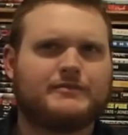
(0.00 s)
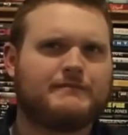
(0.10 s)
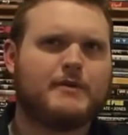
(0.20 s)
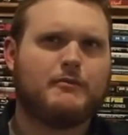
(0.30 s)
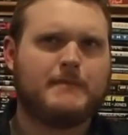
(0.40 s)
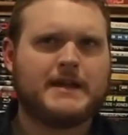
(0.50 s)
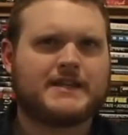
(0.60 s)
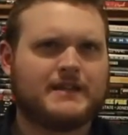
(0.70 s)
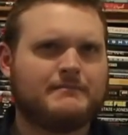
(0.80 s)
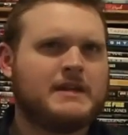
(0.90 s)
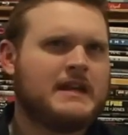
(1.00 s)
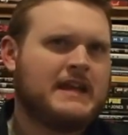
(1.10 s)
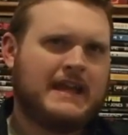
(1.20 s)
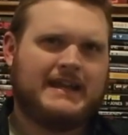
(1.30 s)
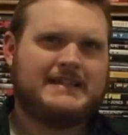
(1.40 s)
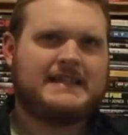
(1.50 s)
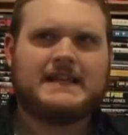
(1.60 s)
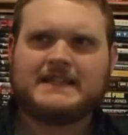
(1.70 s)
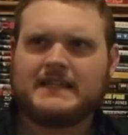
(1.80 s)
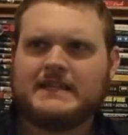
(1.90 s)
of momentum and
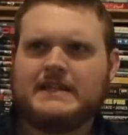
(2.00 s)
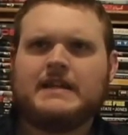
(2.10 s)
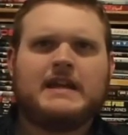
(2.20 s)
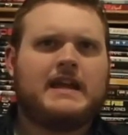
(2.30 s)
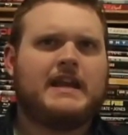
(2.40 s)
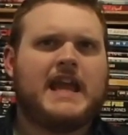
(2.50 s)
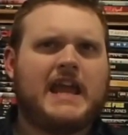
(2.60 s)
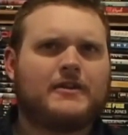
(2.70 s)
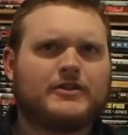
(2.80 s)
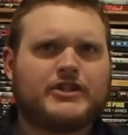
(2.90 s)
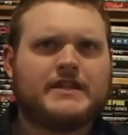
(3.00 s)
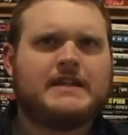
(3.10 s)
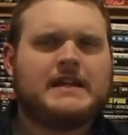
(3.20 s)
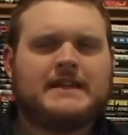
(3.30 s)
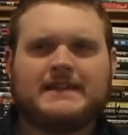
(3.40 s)
intensity and energy.